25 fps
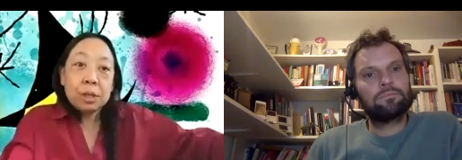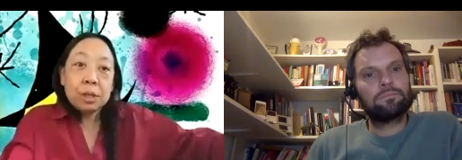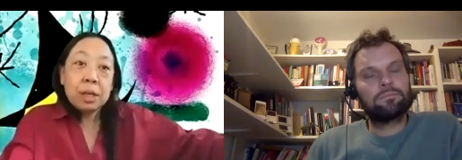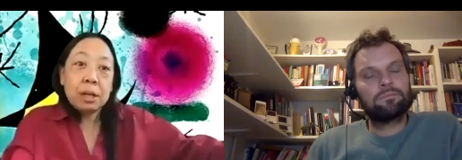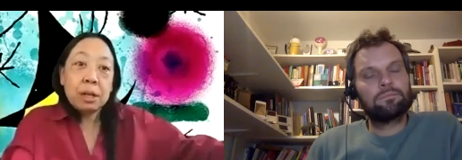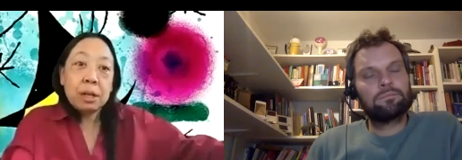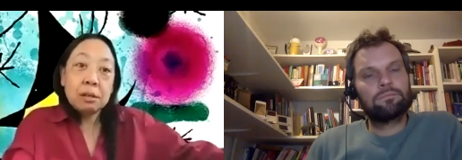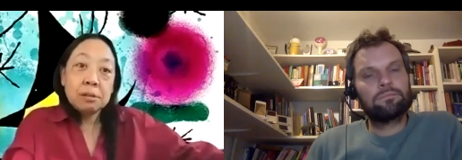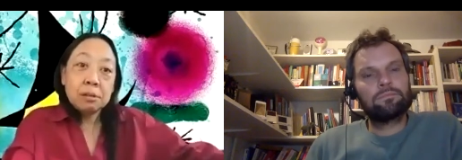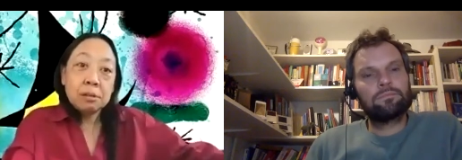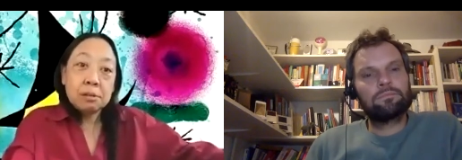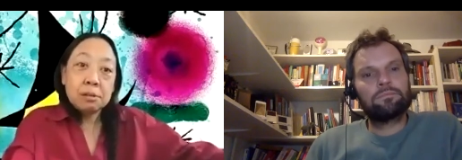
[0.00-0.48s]

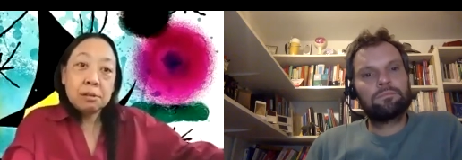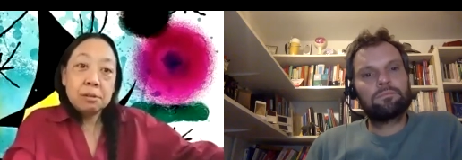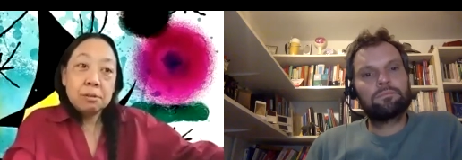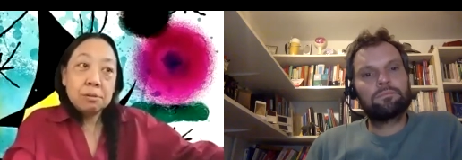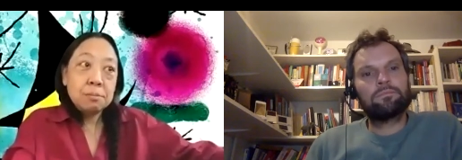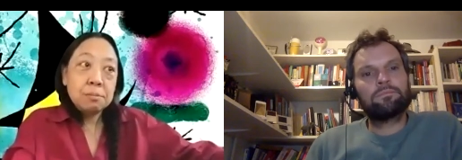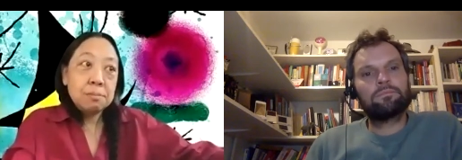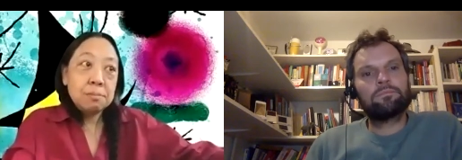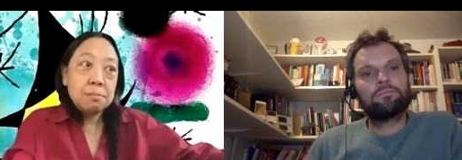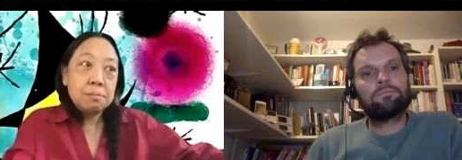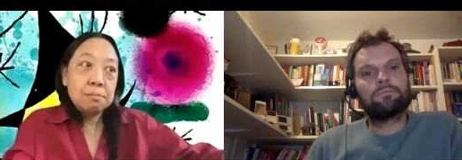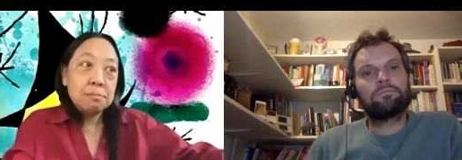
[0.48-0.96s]
Speaker 1: also
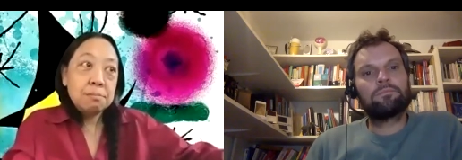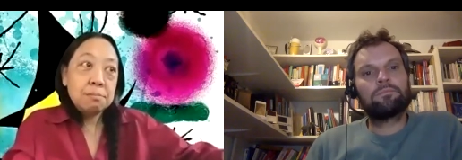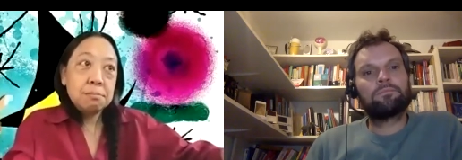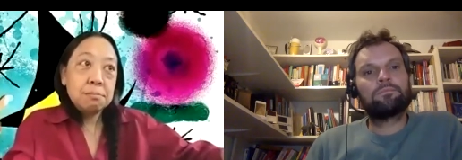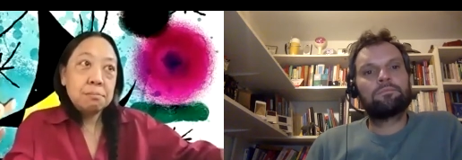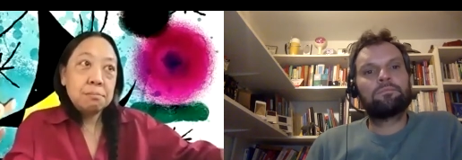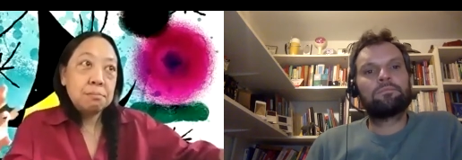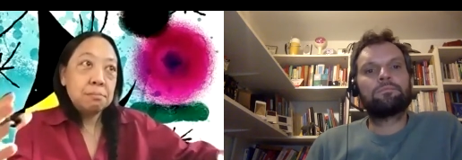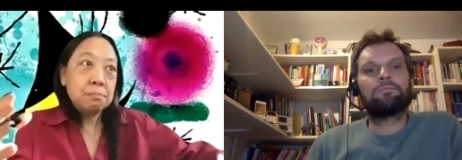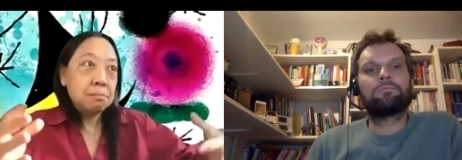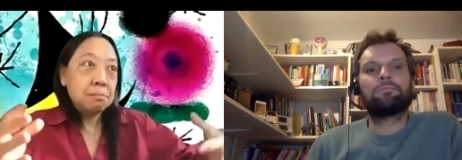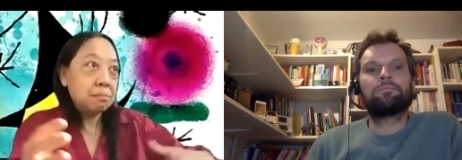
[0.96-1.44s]
do
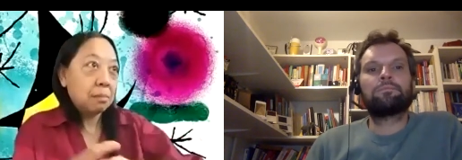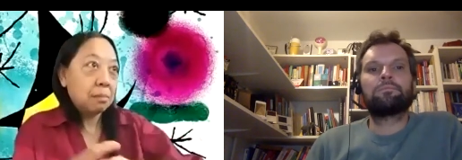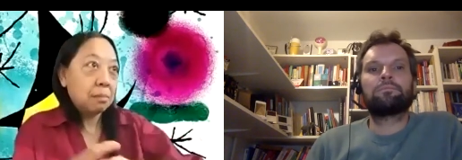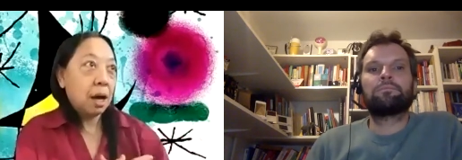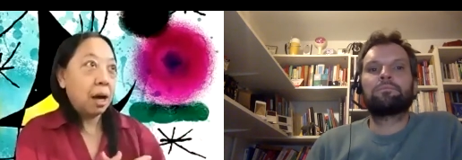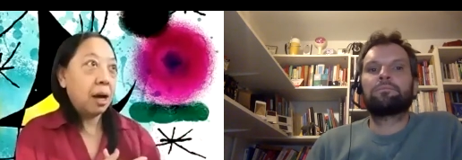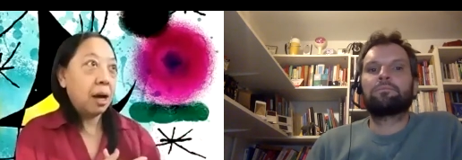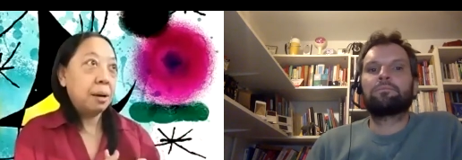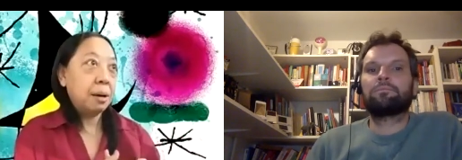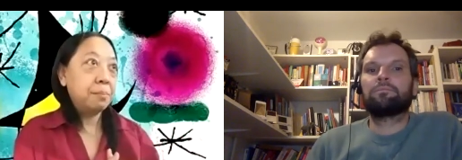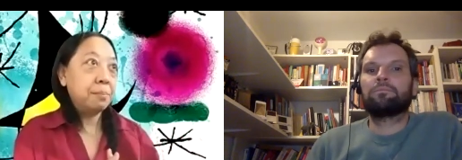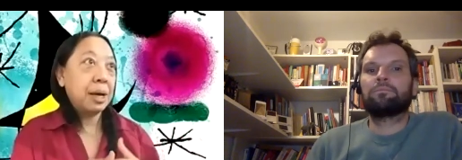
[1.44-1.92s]

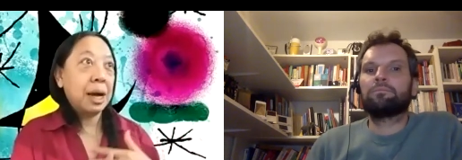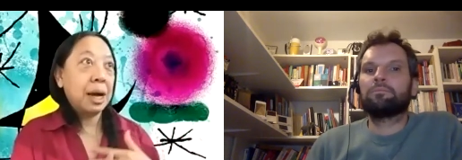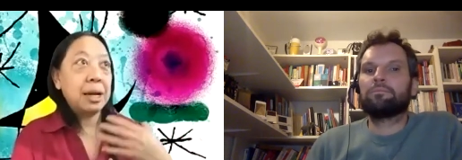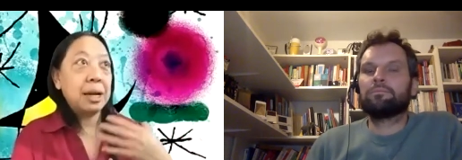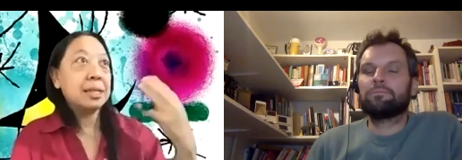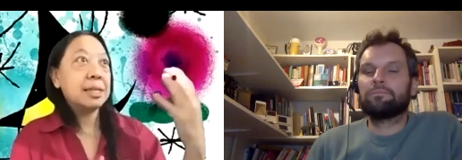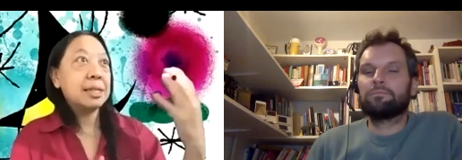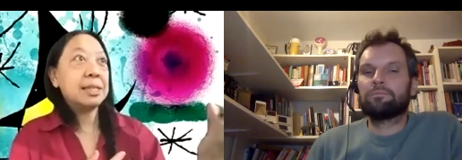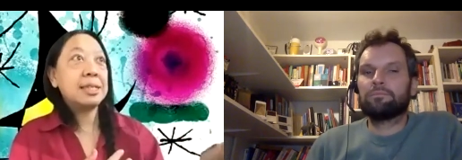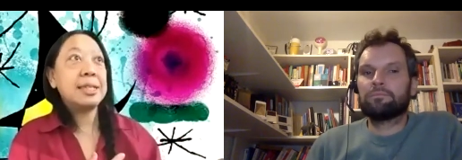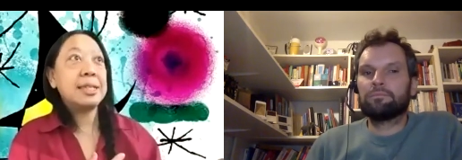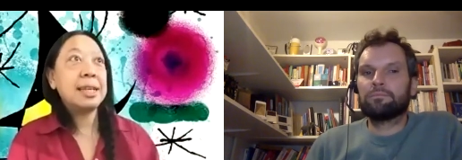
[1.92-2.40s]
um,
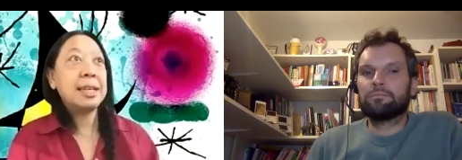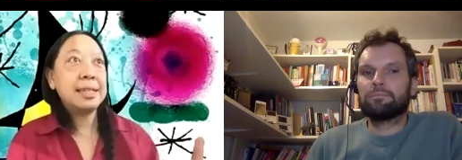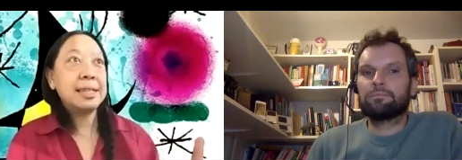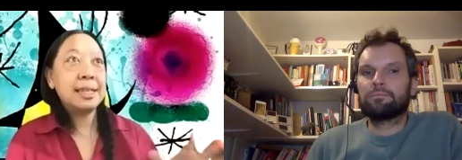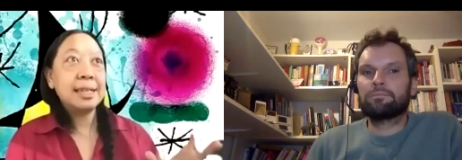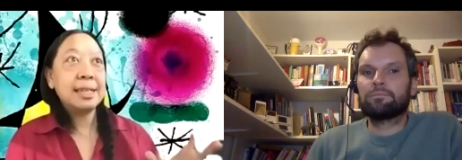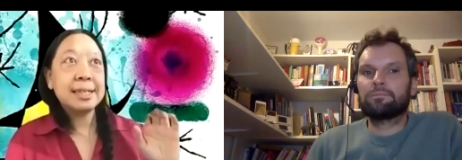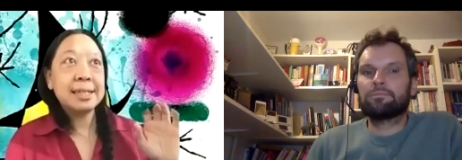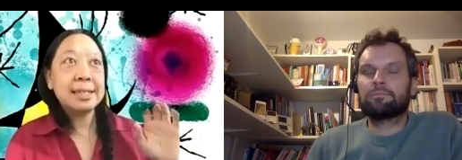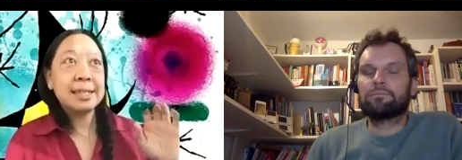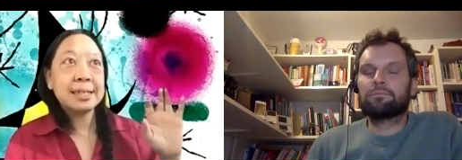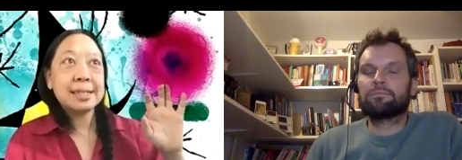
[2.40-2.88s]

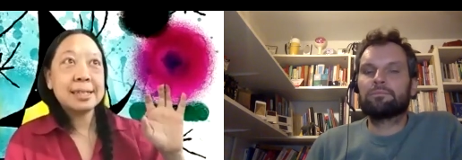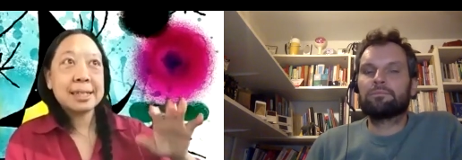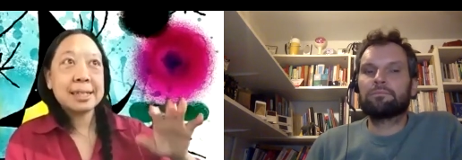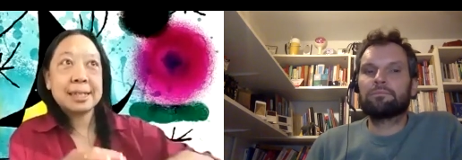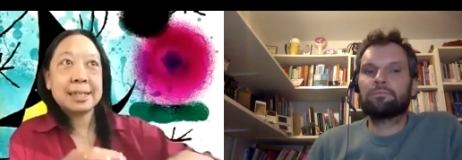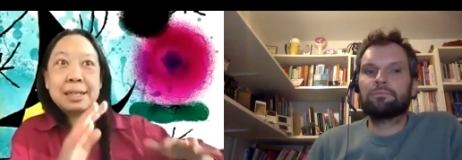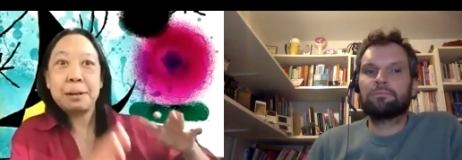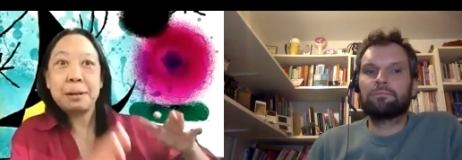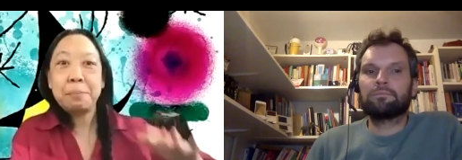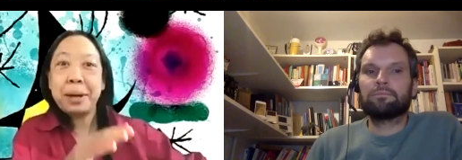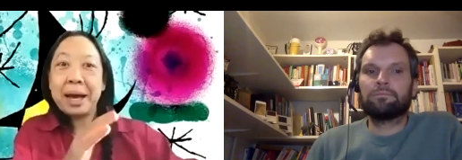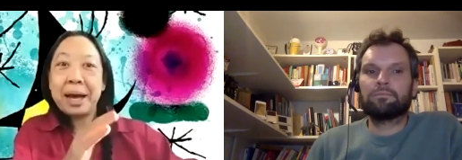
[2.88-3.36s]
understanding the
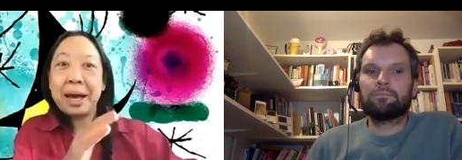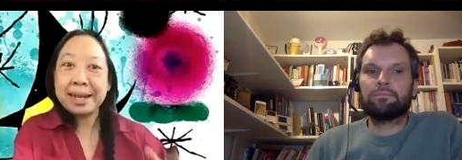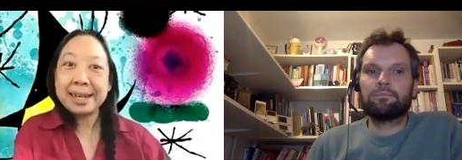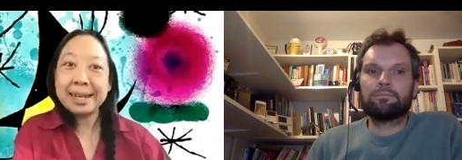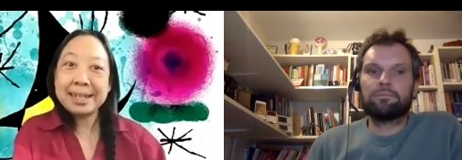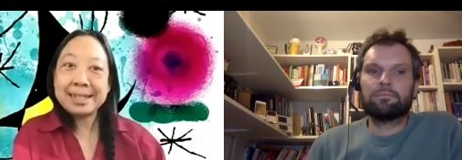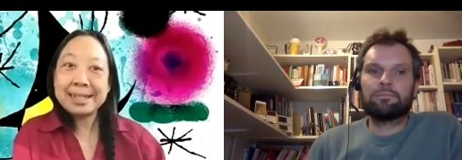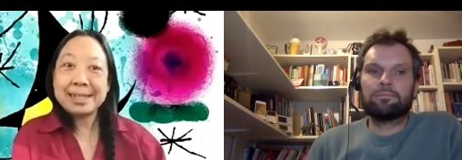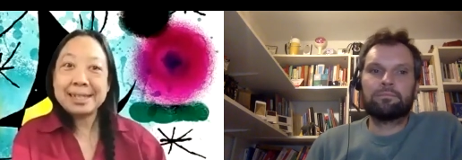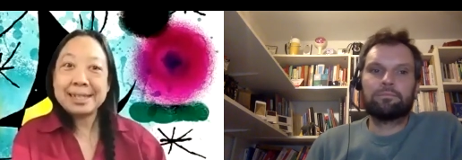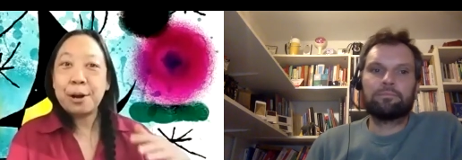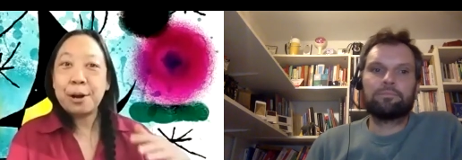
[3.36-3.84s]

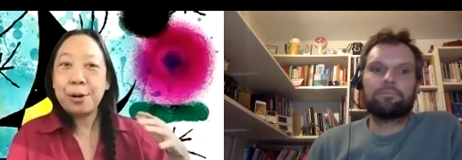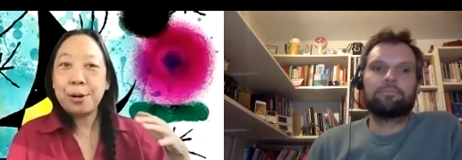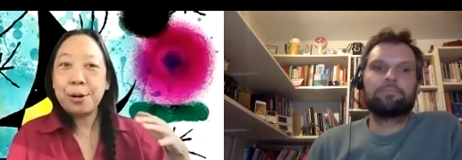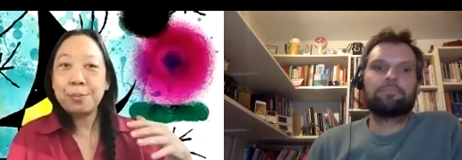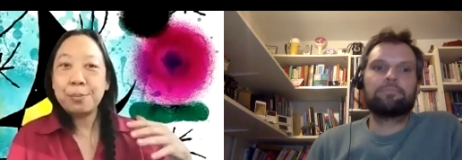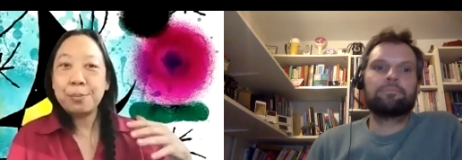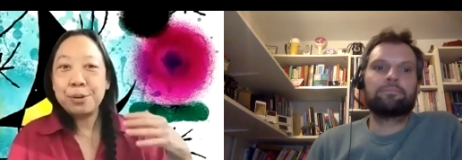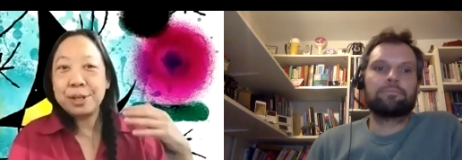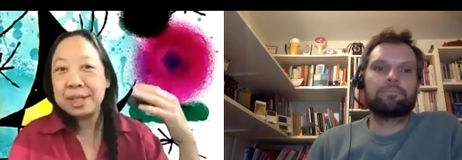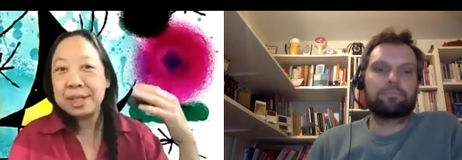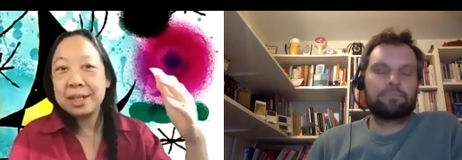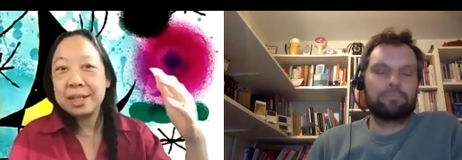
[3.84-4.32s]
pattern or
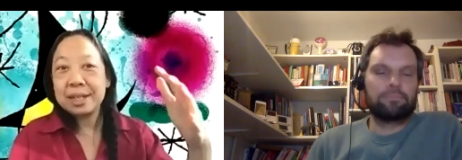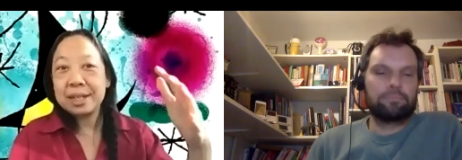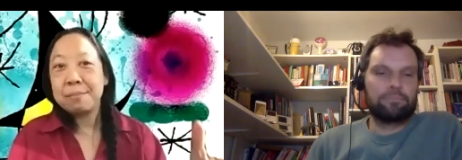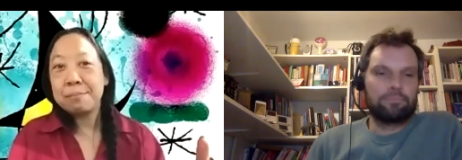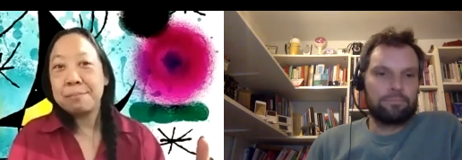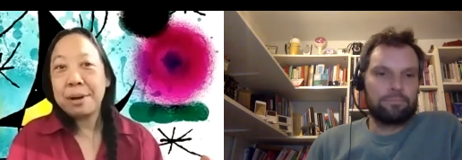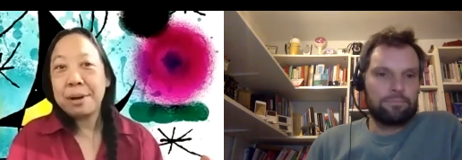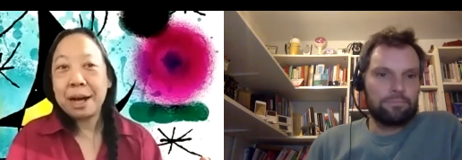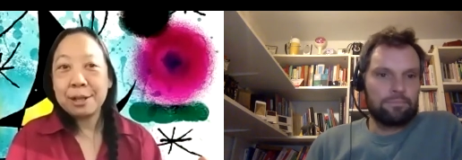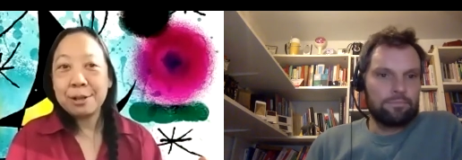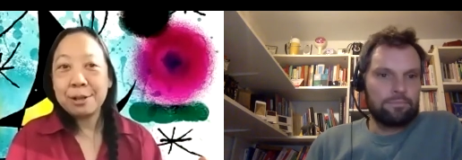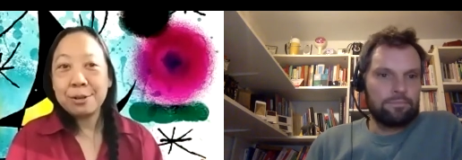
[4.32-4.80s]
predictive
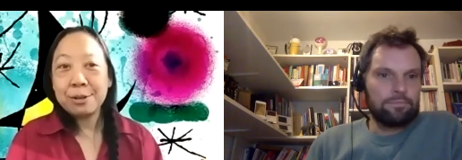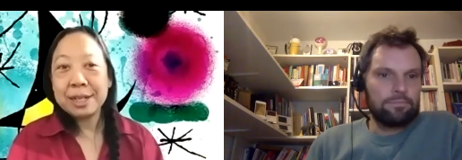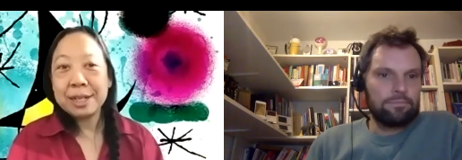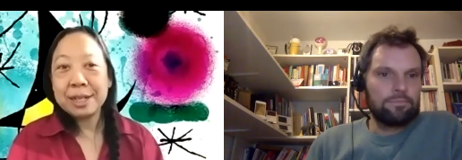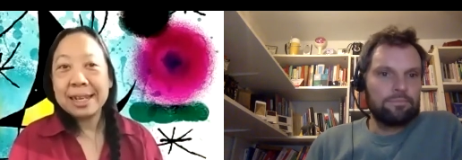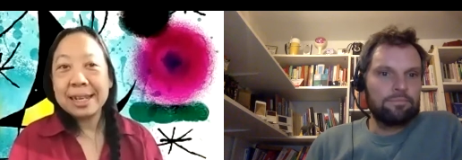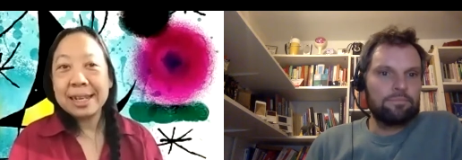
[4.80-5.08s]
modeling.